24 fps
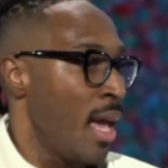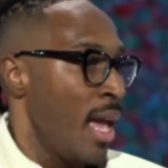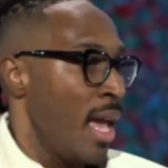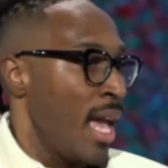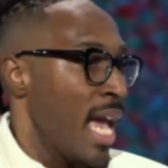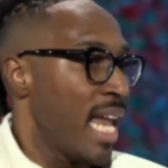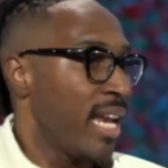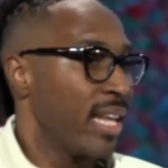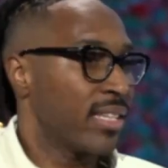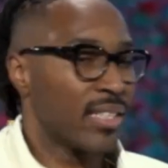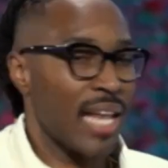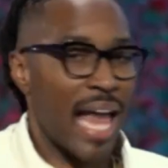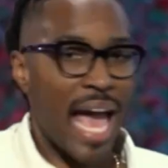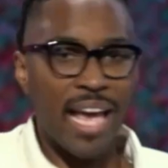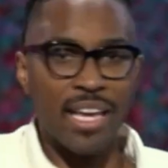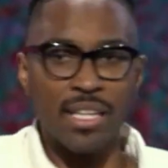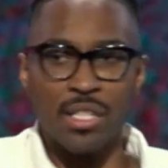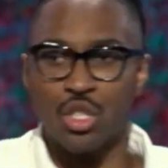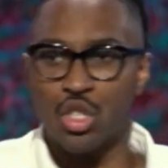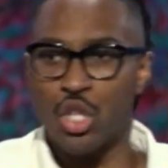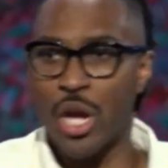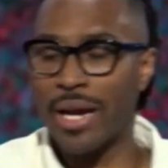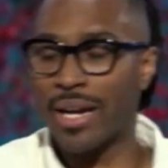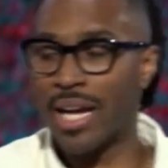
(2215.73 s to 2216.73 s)
And his
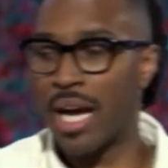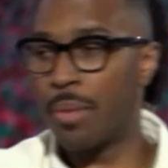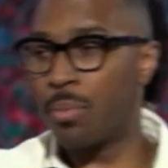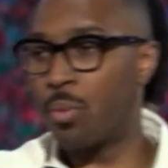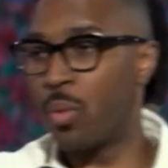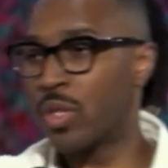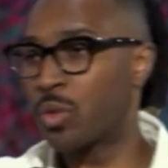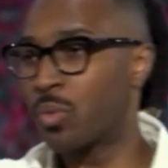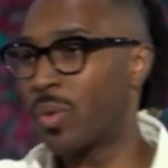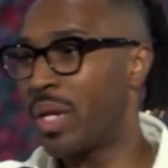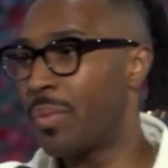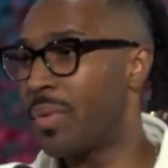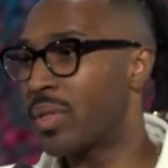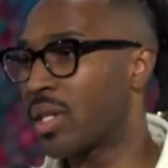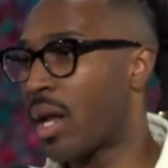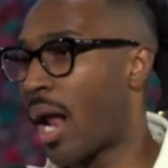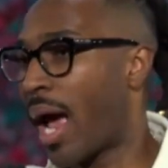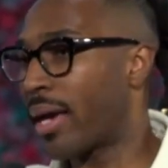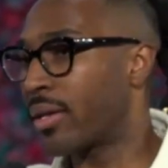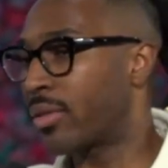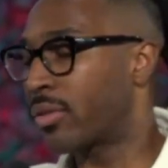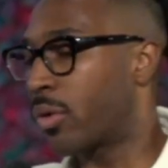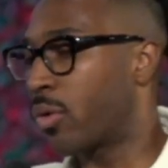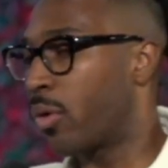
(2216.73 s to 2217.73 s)
last checkup was when he was in
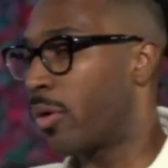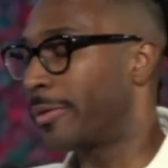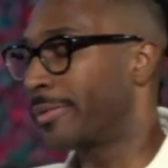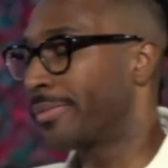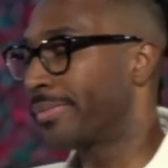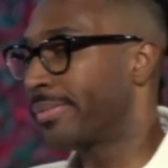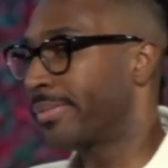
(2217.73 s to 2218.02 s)
high school,